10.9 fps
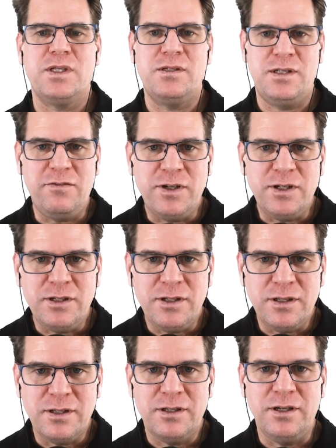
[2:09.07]

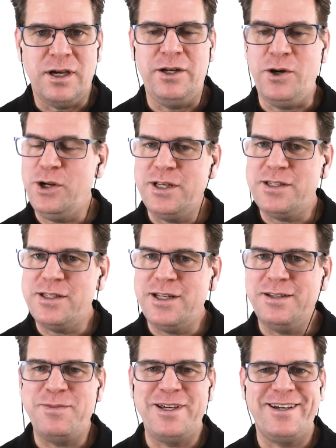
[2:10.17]
Stephen, I know you're
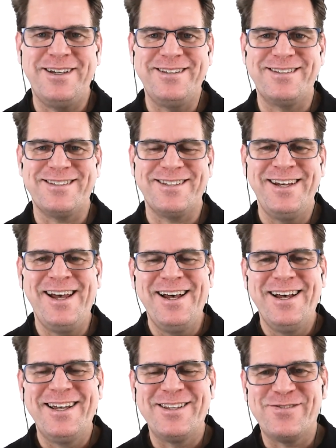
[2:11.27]
listening because
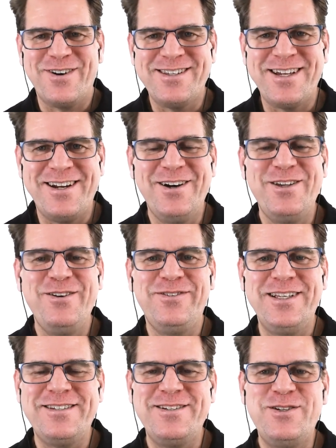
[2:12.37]
as far as I know, you've
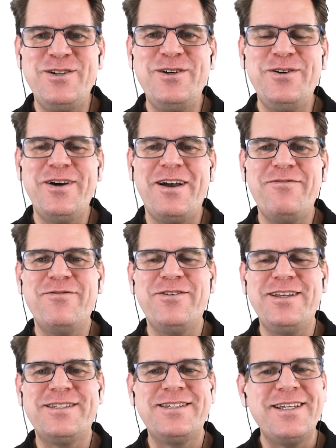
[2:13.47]
listened to every
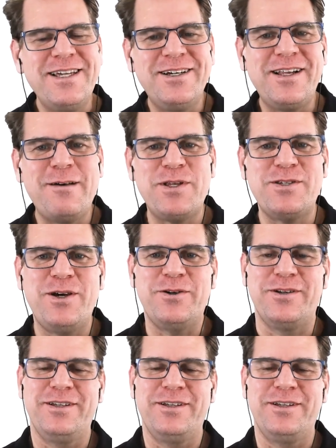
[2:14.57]
single episode.